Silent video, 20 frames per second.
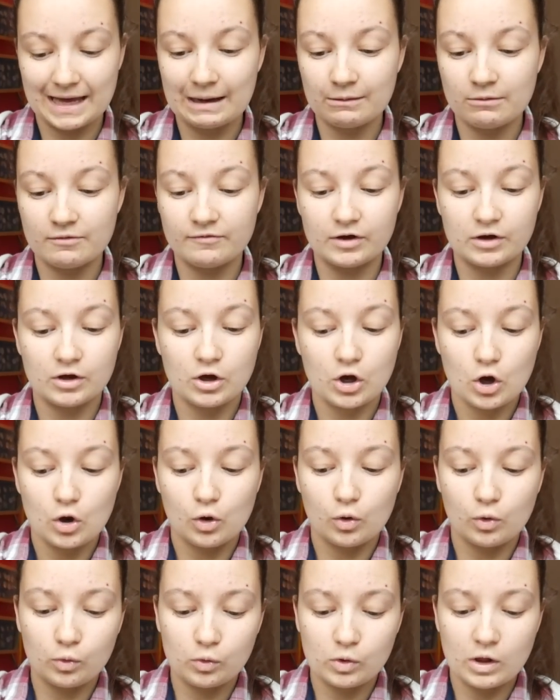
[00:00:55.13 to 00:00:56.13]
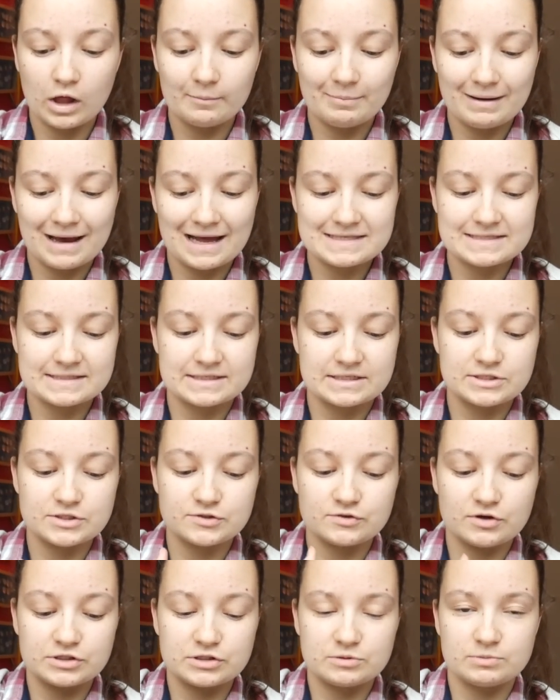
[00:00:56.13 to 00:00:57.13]
However, all her pads are
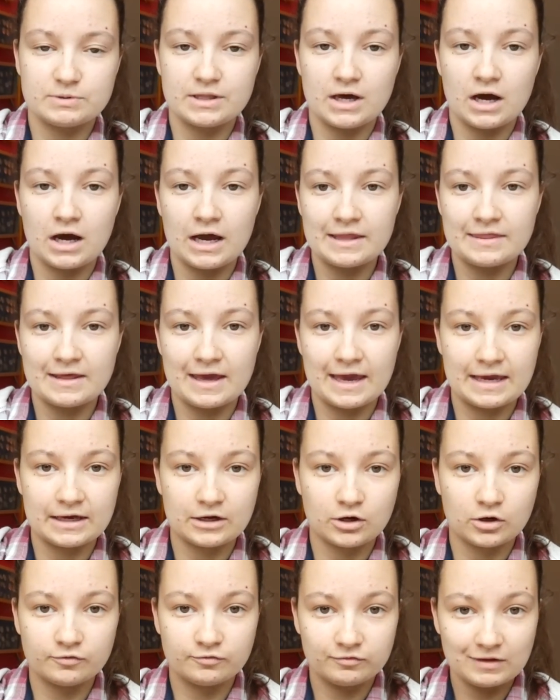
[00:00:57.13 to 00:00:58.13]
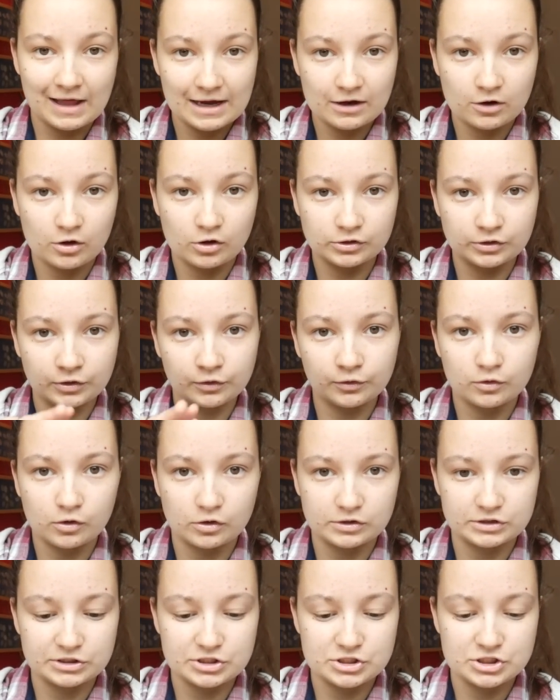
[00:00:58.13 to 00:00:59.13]
constructed with either a flat cotton or
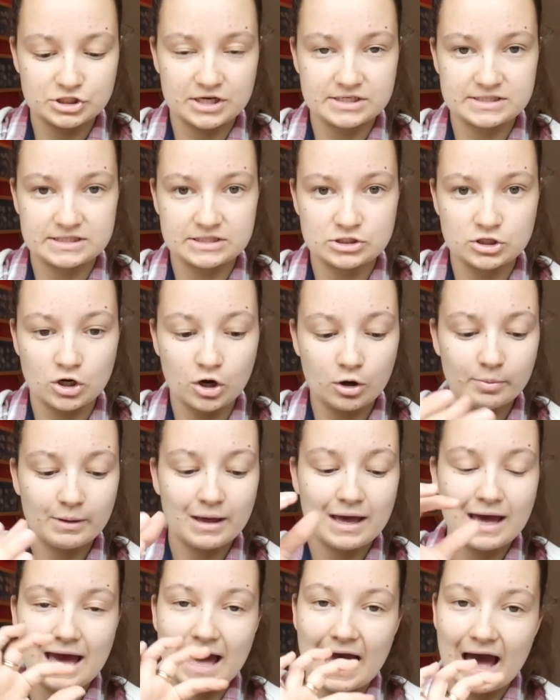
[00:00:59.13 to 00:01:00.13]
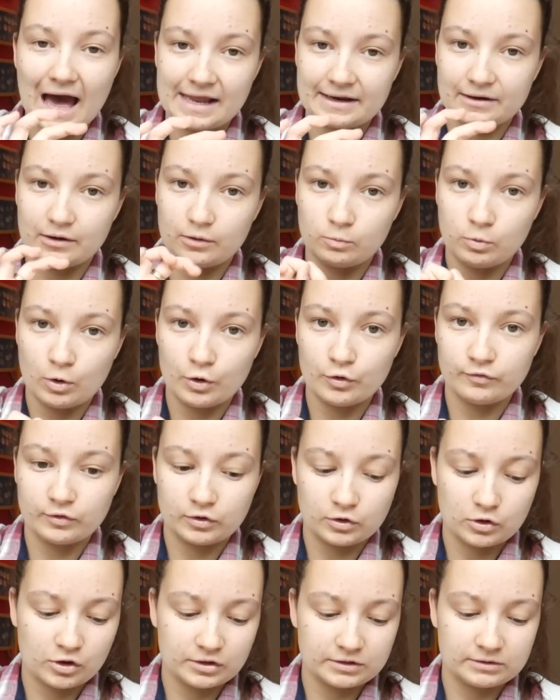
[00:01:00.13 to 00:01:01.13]
cotton jersey top and a
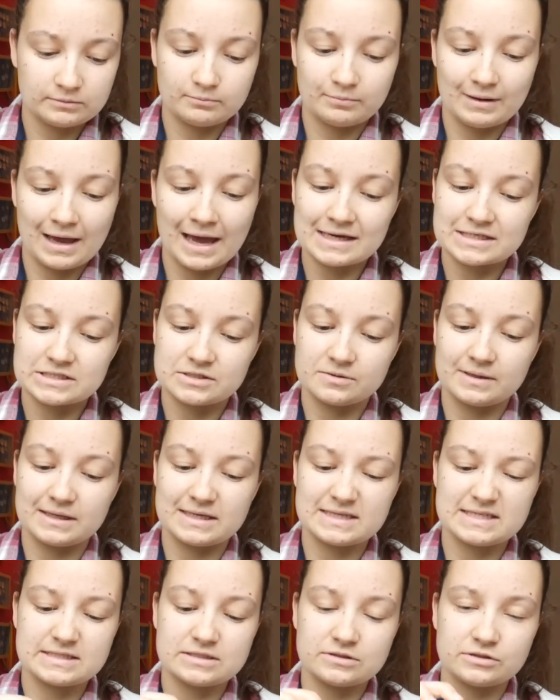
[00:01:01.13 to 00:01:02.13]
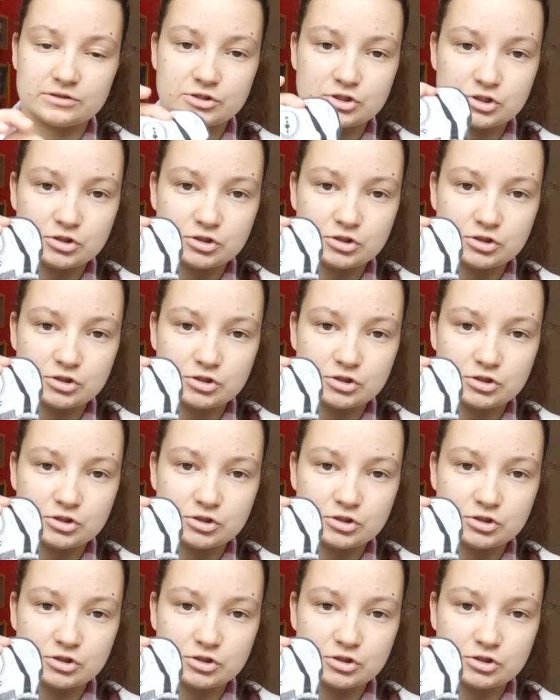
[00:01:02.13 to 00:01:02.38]
woven cotton back so it is still